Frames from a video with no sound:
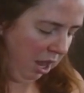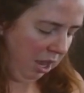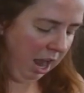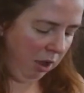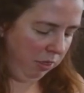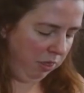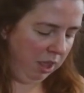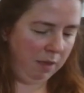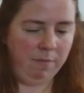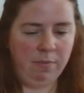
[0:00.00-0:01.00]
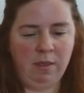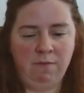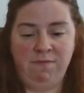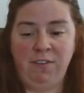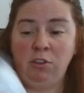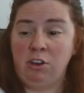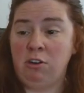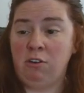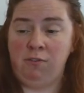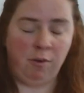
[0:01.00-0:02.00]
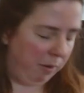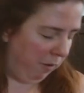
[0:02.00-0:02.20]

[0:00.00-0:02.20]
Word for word: Now the the filters from my